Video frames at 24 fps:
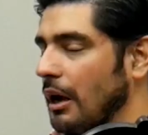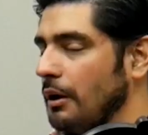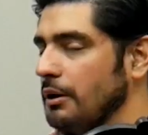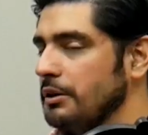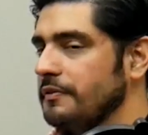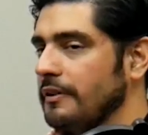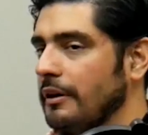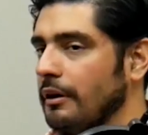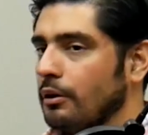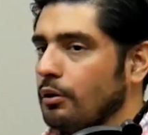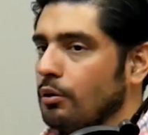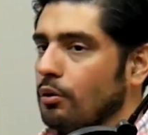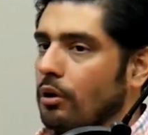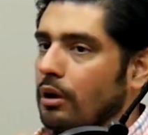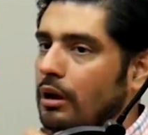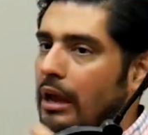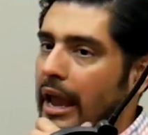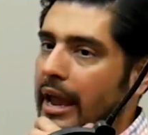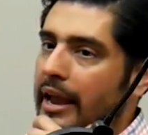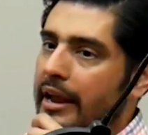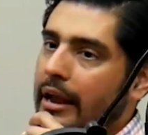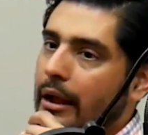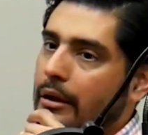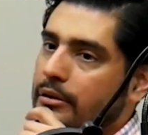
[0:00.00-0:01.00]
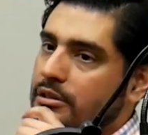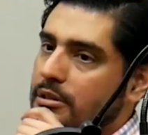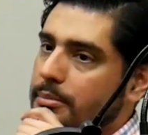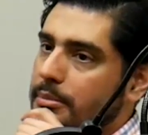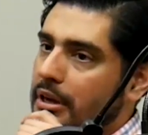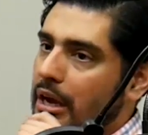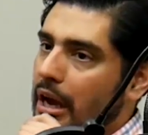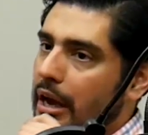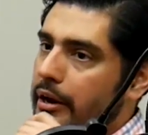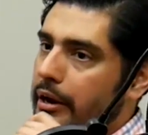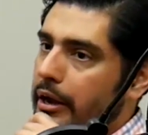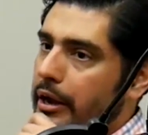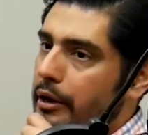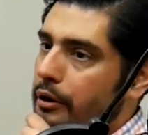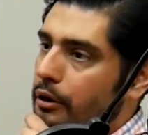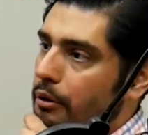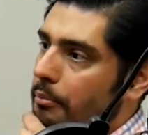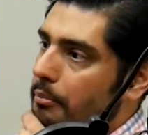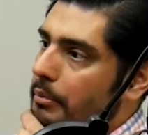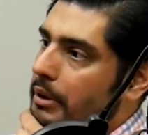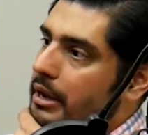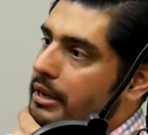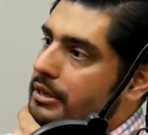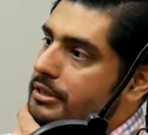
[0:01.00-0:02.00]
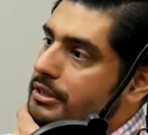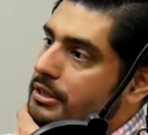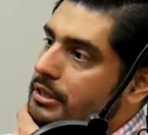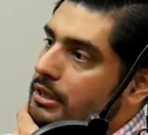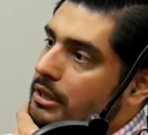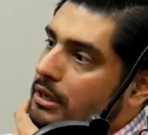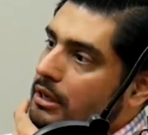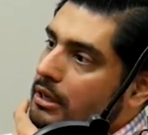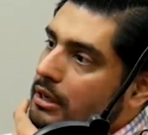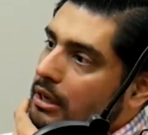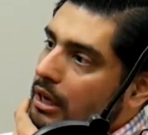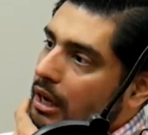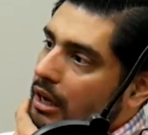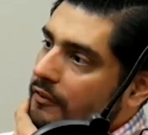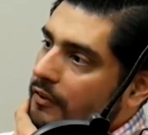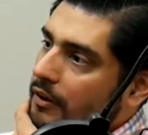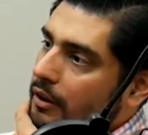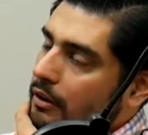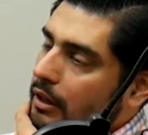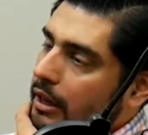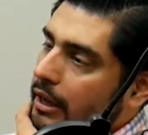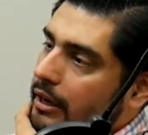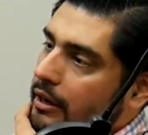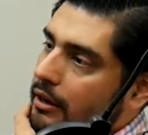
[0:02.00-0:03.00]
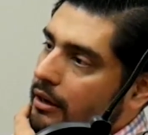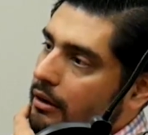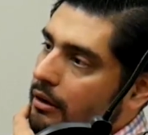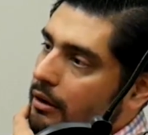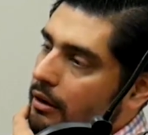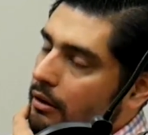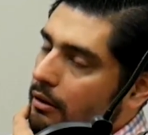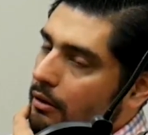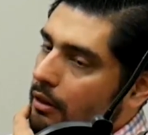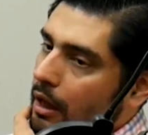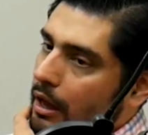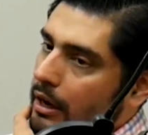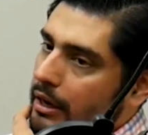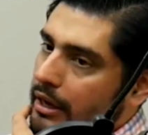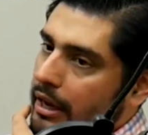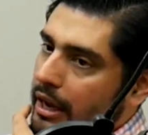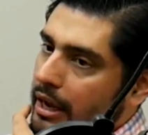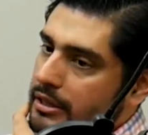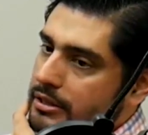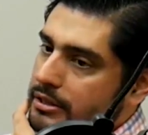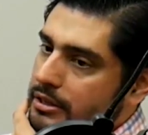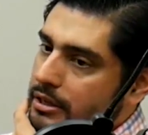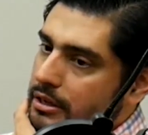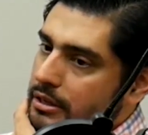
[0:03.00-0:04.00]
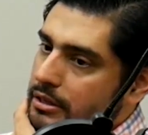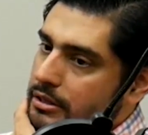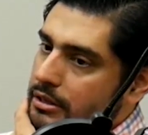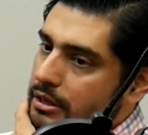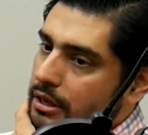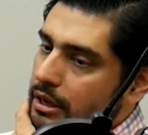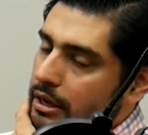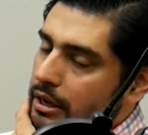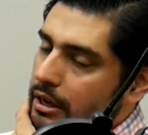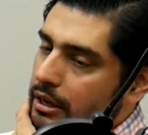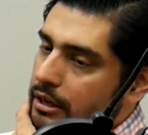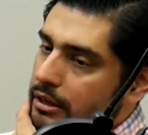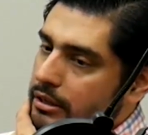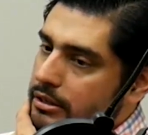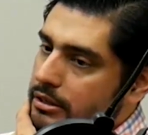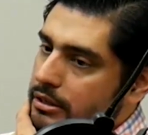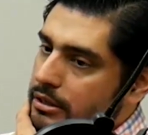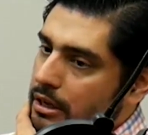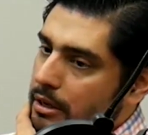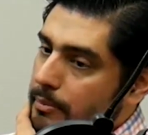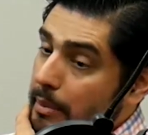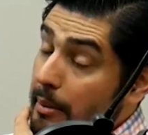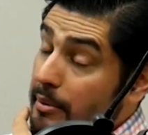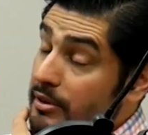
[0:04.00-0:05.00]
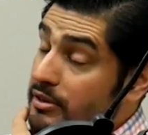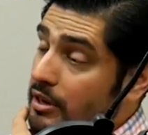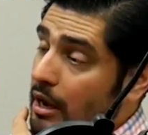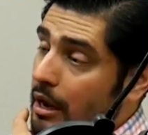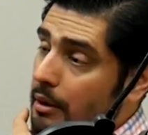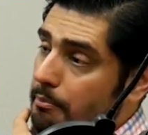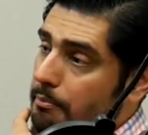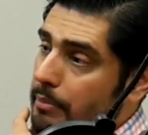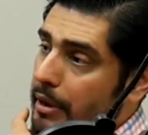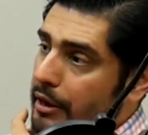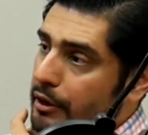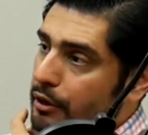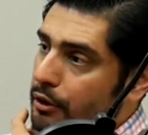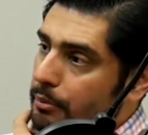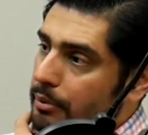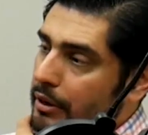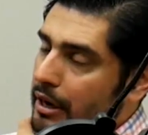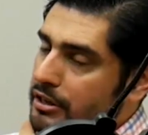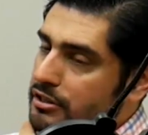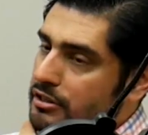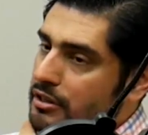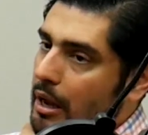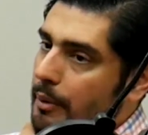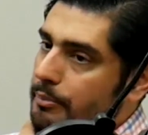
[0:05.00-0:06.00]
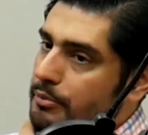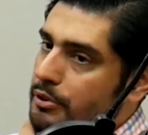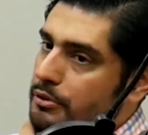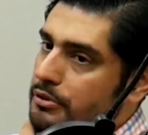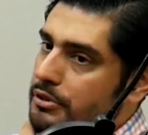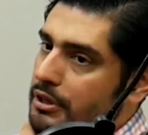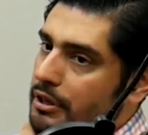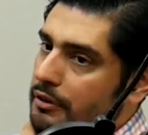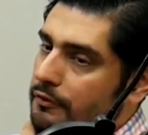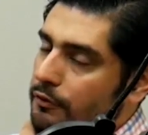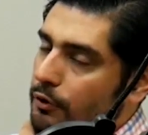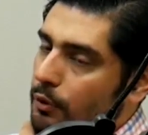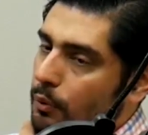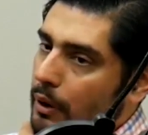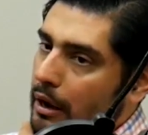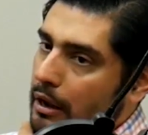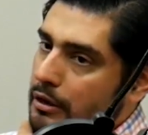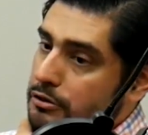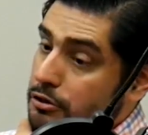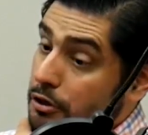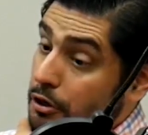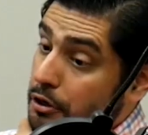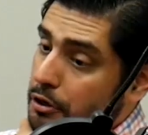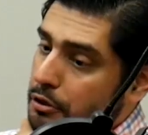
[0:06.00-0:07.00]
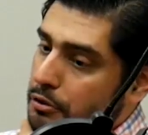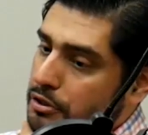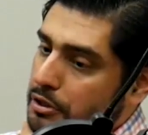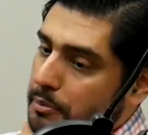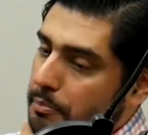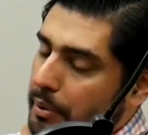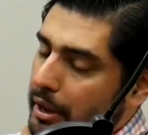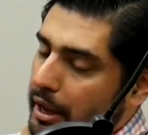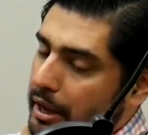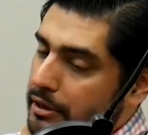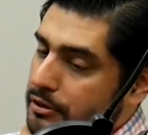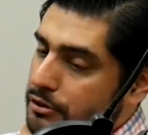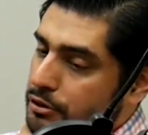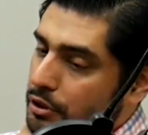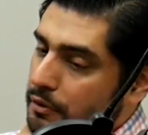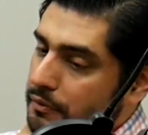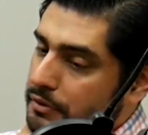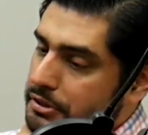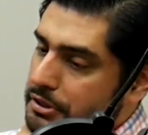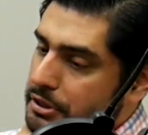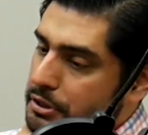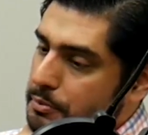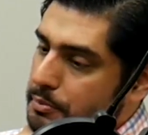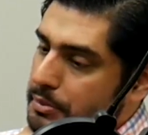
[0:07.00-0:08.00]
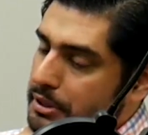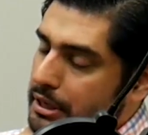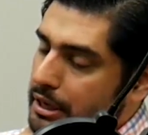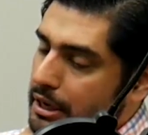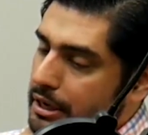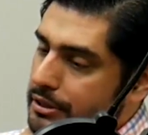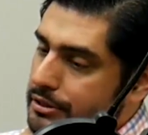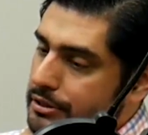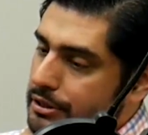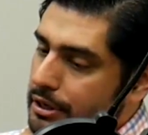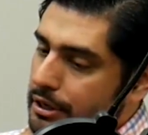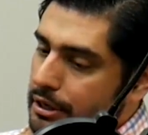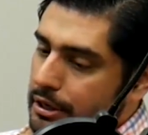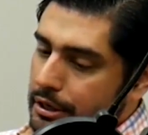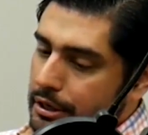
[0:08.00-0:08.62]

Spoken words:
I always found Google Hangouts to be kind of hit or miss. I felt like a lot of cases and maybe it's gotten better, but I stopped using it for a while and started using paid services because